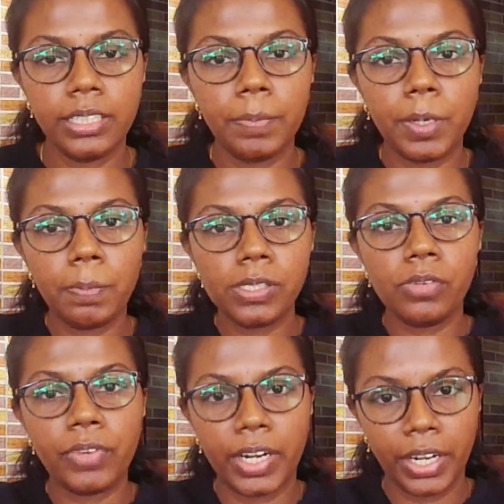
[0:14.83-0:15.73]
the purpose
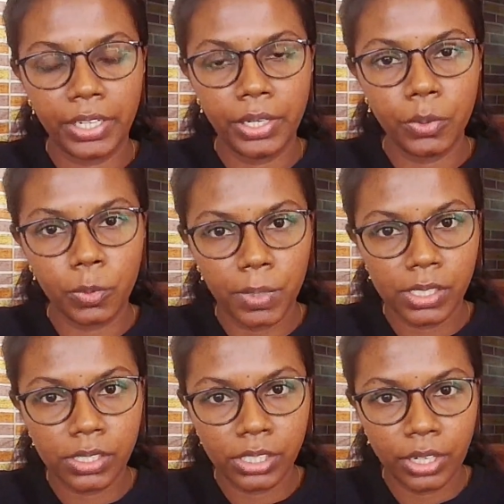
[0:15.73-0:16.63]
of conducting group
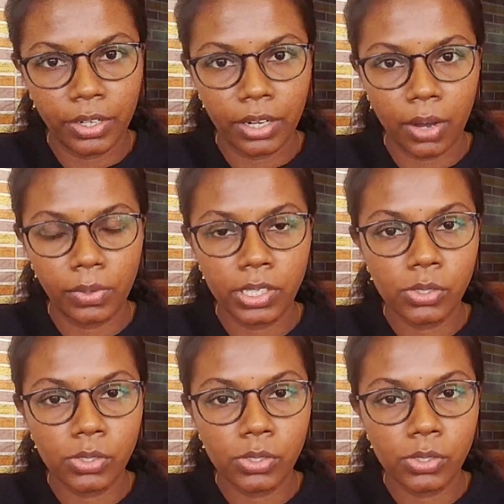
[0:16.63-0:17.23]
discussion round